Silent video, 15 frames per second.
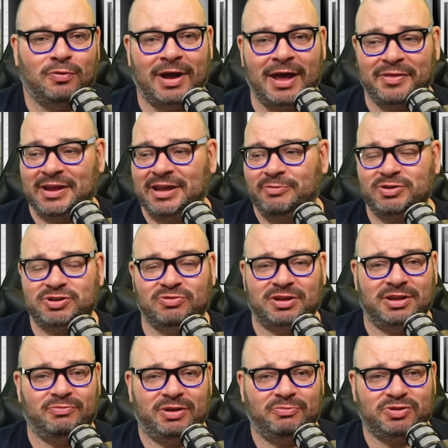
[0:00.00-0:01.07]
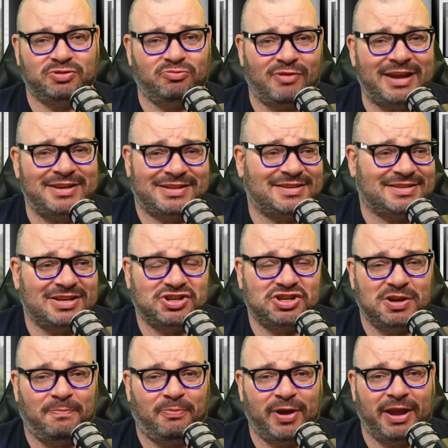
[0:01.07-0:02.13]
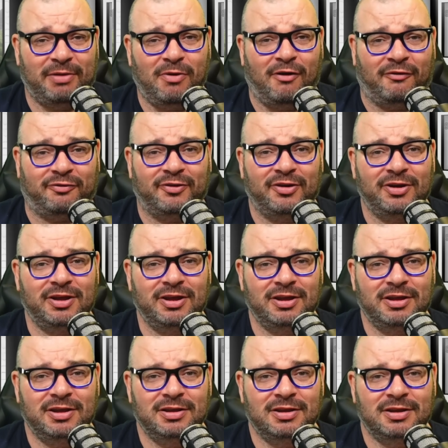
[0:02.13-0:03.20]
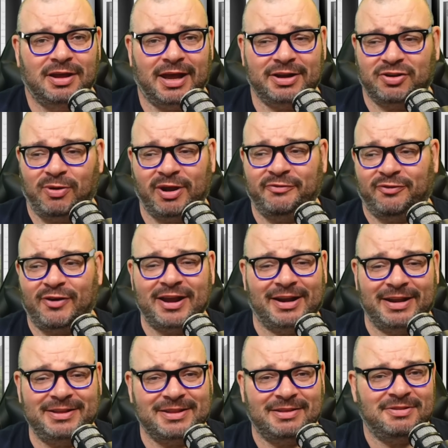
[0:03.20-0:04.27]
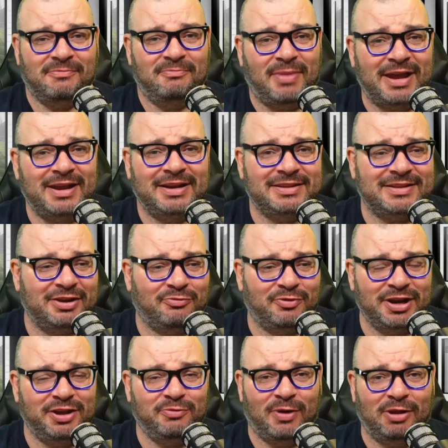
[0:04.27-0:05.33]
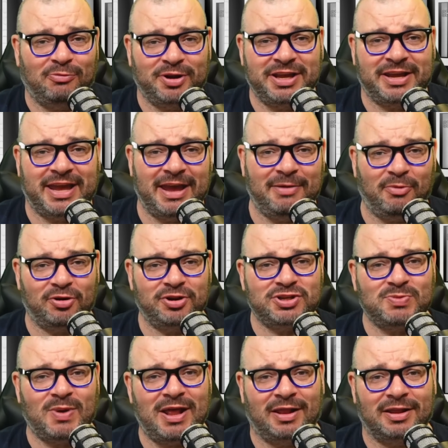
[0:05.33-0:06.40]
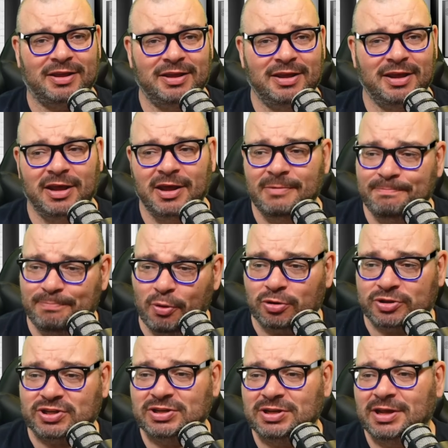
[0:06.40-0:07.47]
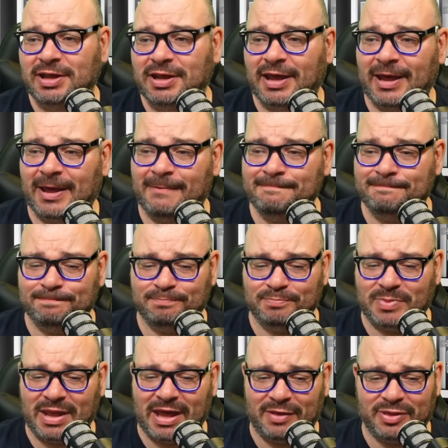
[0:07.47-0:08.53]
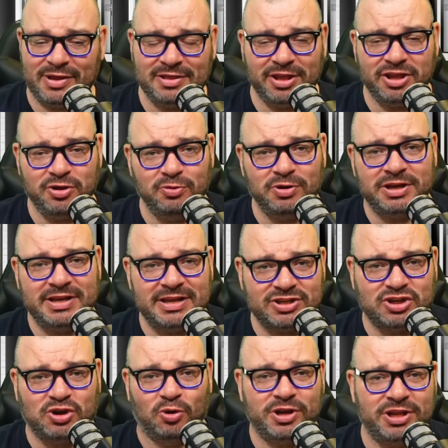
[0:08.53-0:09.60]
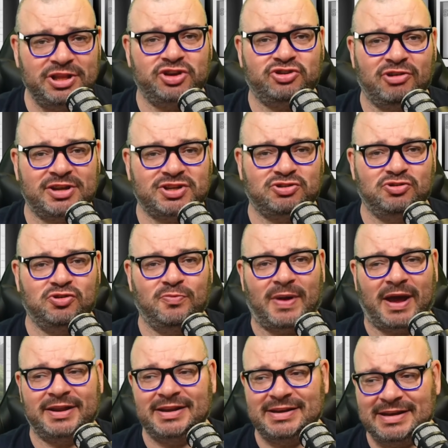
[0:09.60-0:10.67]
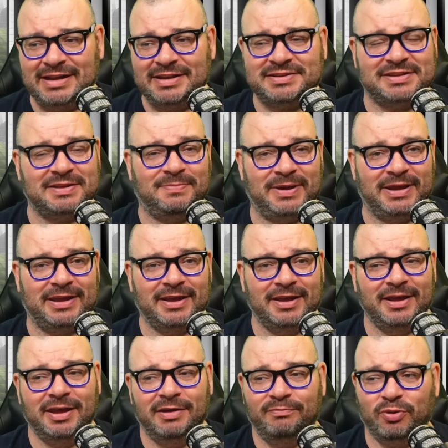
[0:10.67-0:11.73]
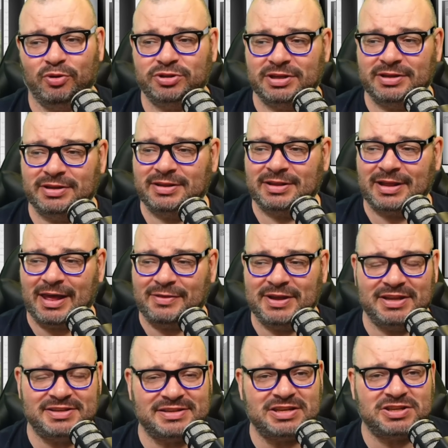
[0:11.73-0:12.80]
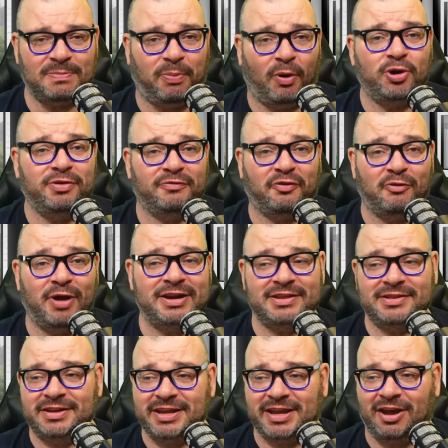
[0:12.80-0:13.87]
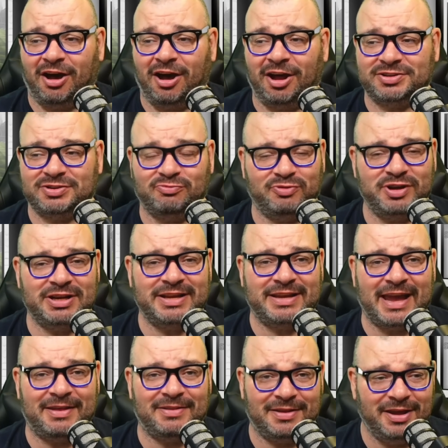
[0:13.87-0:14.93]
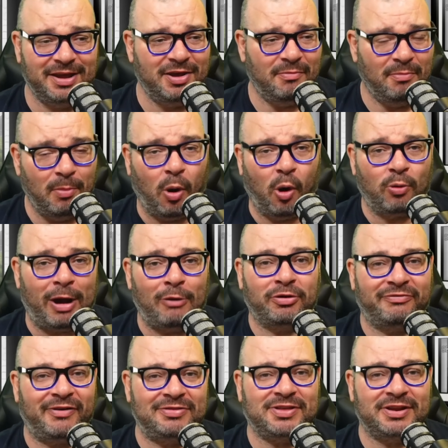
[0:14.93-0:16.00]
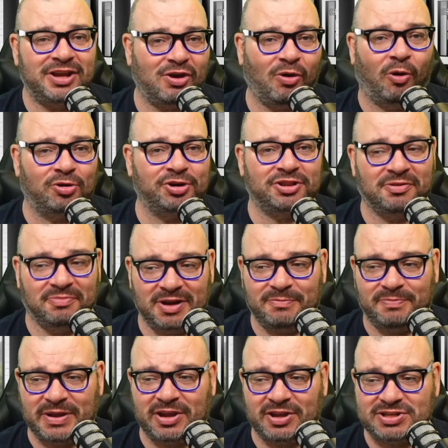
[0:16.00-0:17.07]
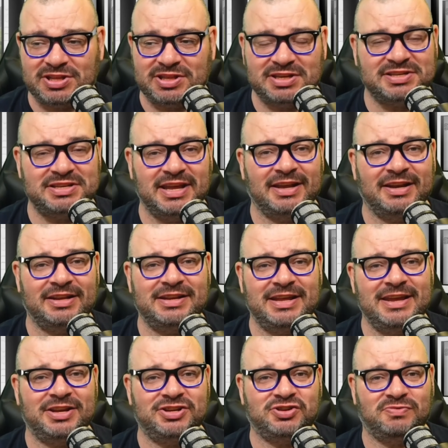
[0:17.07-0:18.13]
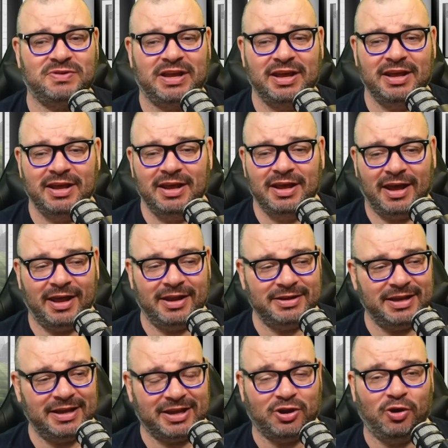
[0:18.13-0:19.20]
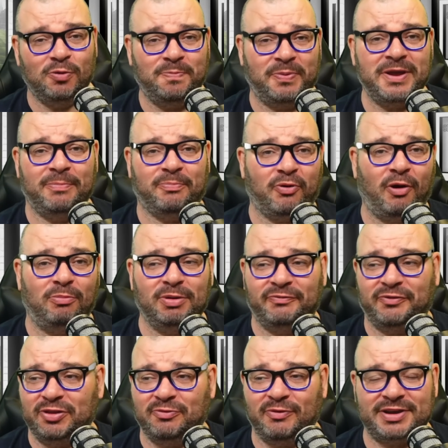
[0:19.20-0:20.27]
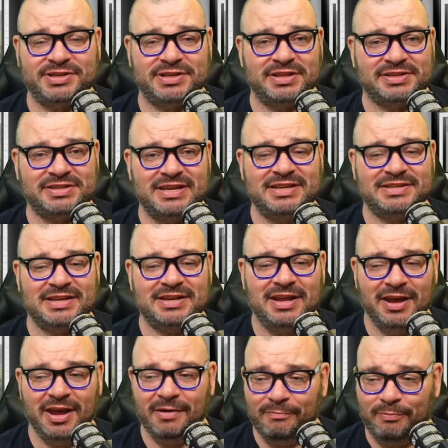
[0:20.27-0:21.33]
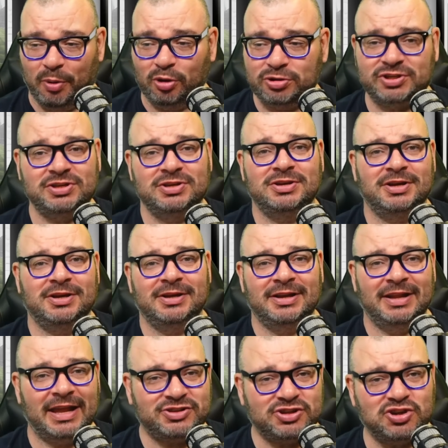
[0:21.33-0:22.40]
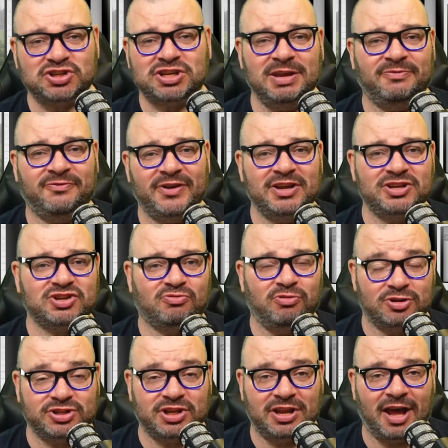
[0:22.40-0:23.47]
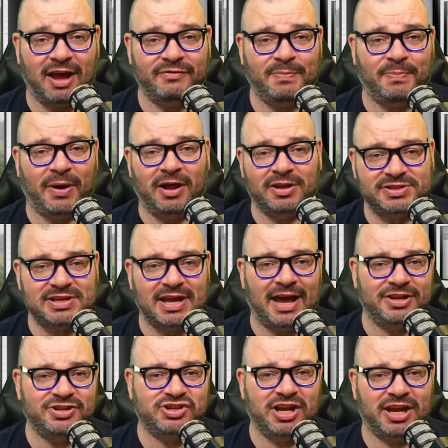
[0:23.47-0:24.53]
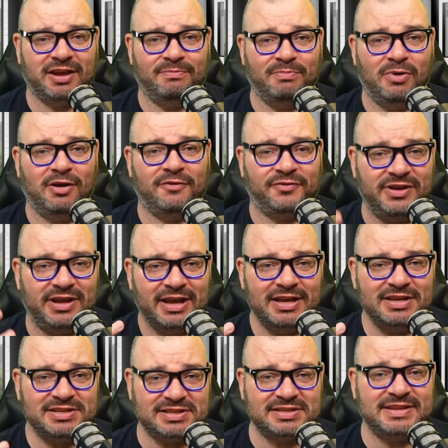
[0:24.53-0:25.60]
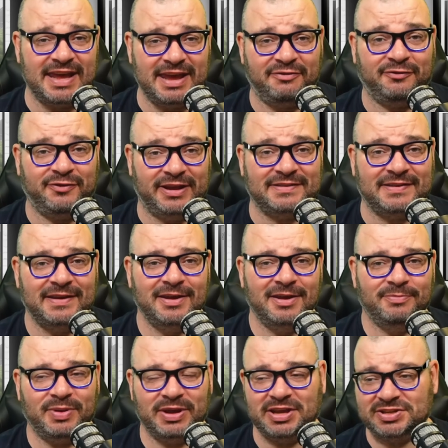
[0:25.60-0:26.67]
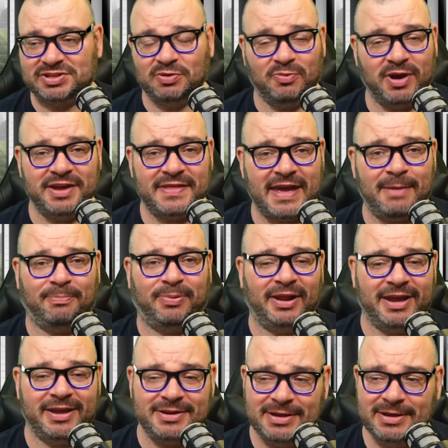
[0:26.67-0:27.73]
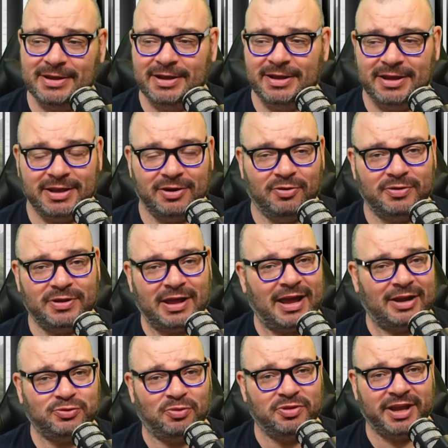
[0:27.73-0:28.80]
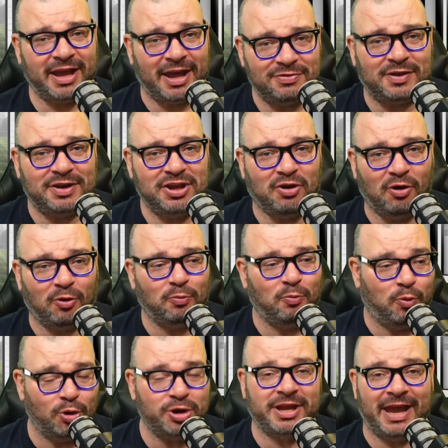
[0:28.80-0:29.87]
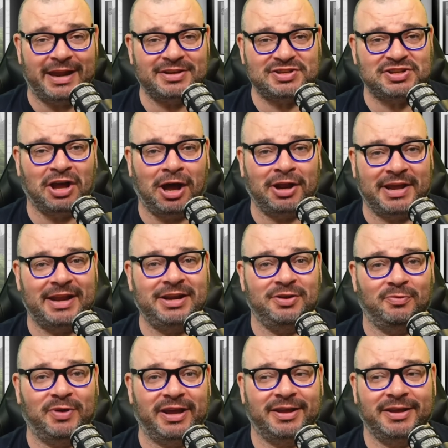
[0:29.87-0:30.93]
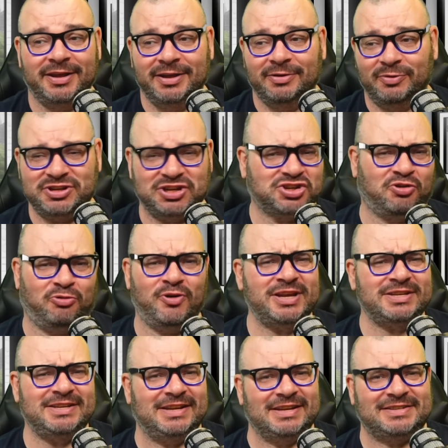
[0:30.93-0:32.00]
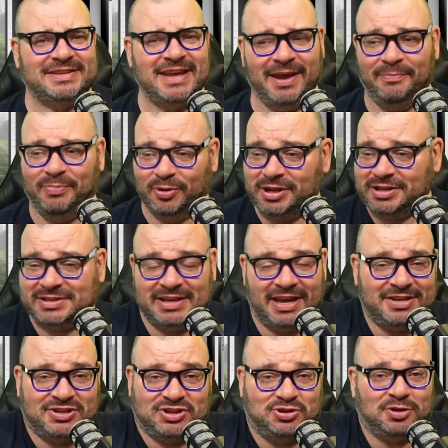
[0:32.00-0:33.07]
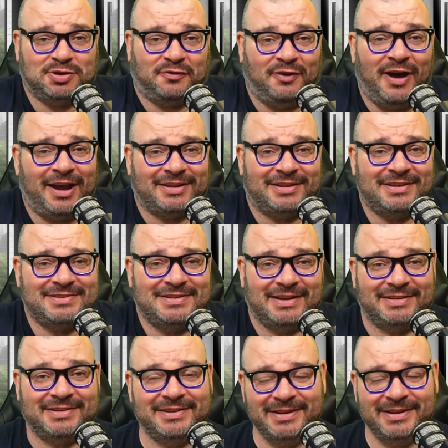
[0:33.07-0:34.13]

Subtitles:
I think it was a right decision to bring him off. And quite frankly, Miley did really well when he came on as well. But I think the unity is good in the dressing room, and it needs to be. But I think it's disappointing for Eddie that he can't really get more out of Anthony Gordon at the minute because of this niggling knee injury. And it could be a problem for the rest of the season. But let's just keep fingers crossed that Harvey Barnes and Jacob Murphy stay fit, because the way they're playing, I don't think Anthony Gordon would get a start anyway, which is crazy to say, but it's just fact, isn't it?